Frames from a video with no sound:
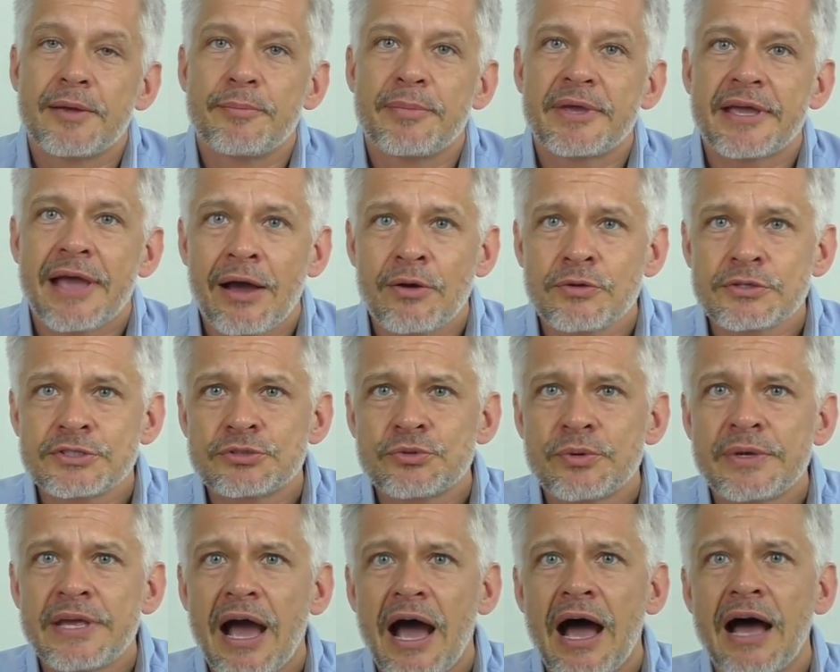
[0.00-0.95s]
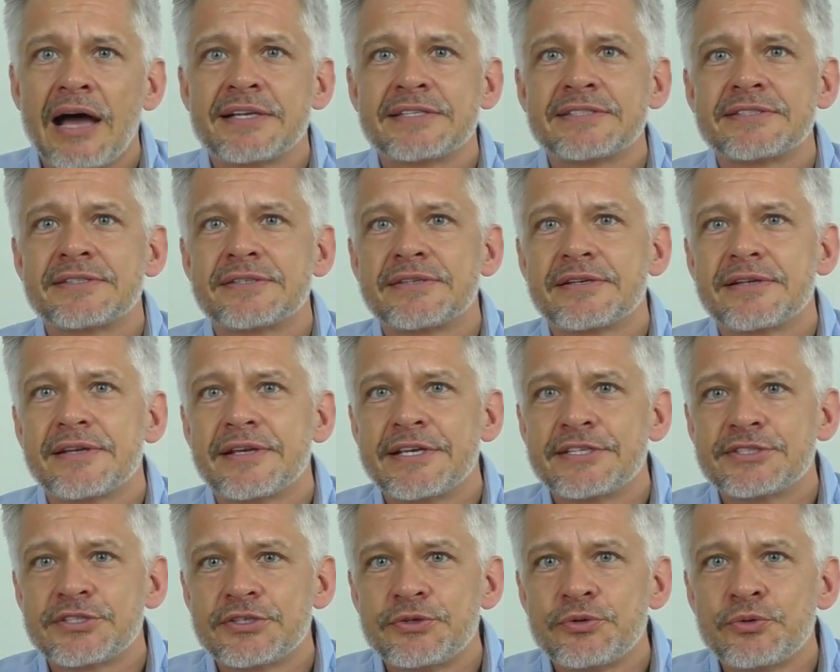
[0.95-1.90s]
Mikao Usui asked
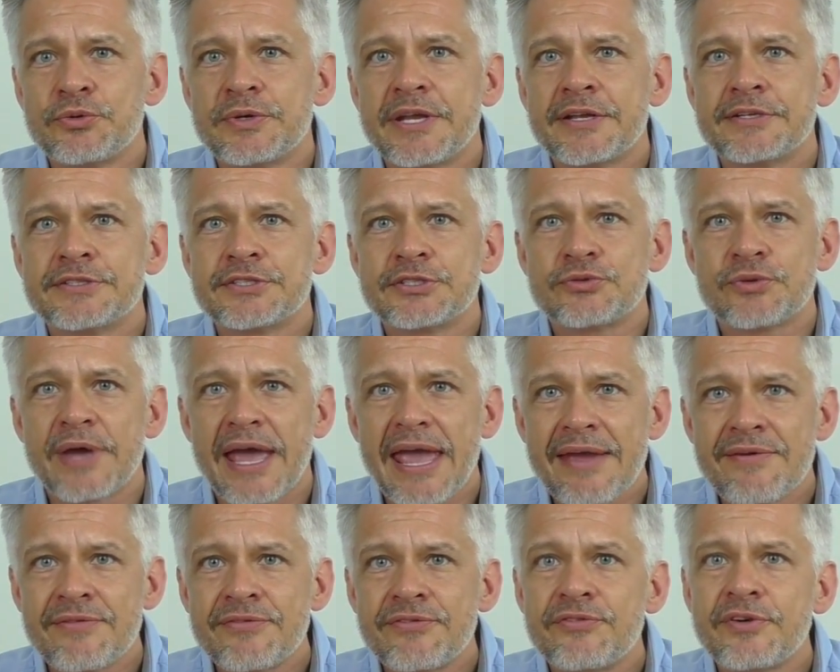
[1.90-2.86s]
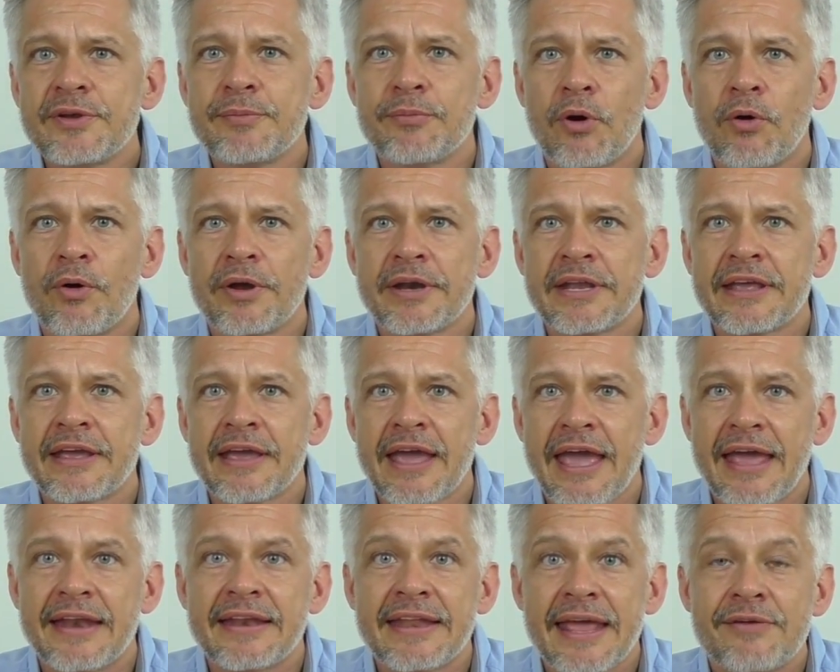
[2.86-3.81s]
his students to every morning
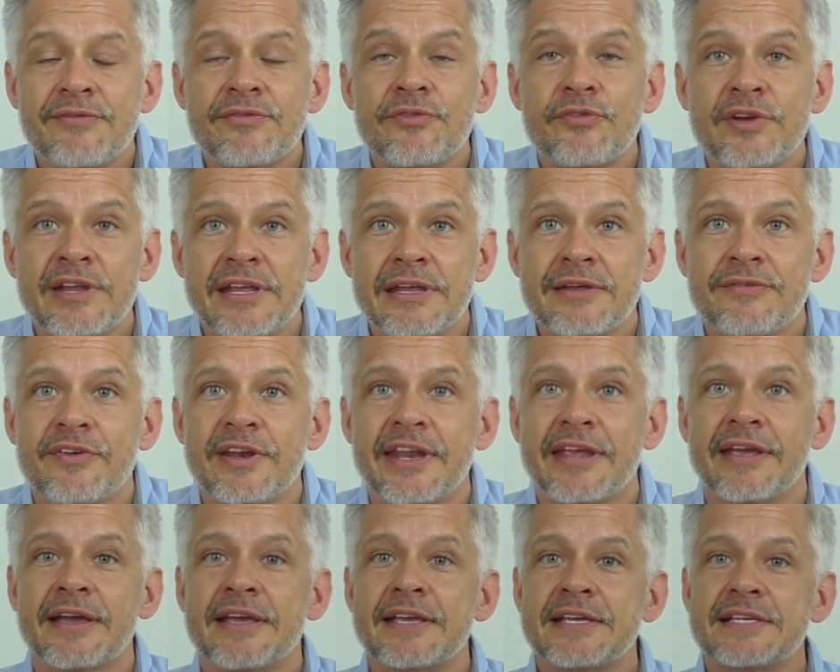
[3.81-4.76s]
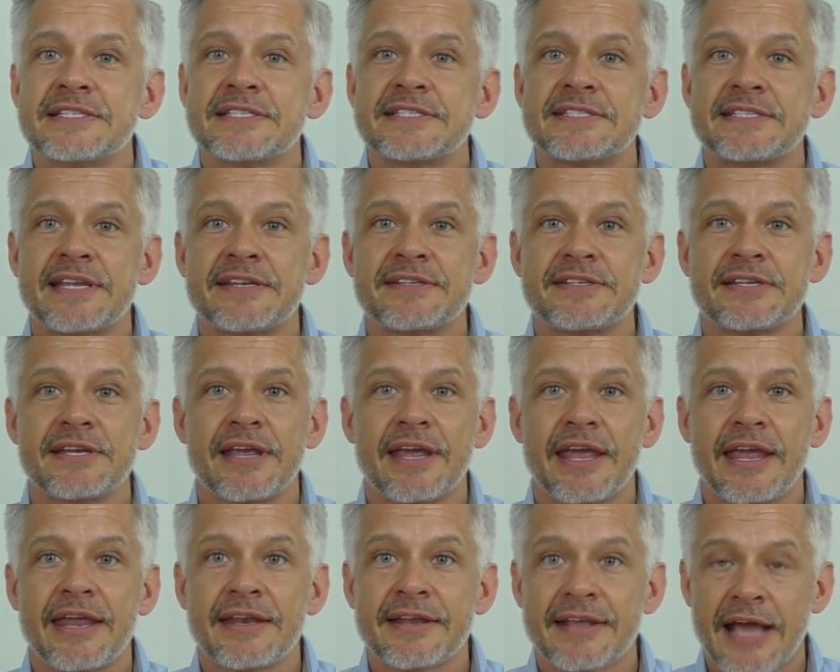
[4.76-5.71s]
and every evening sit
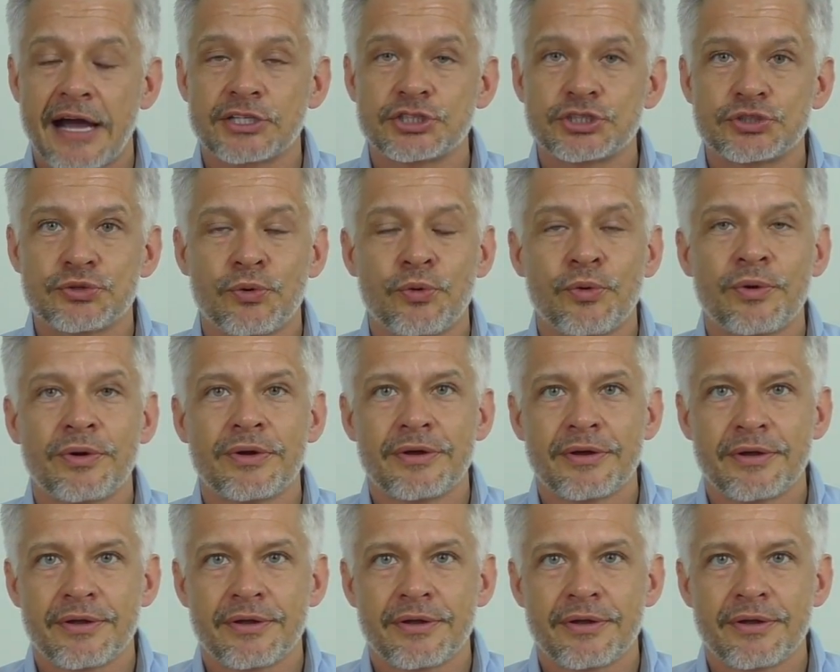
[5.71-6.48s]
in Gasho,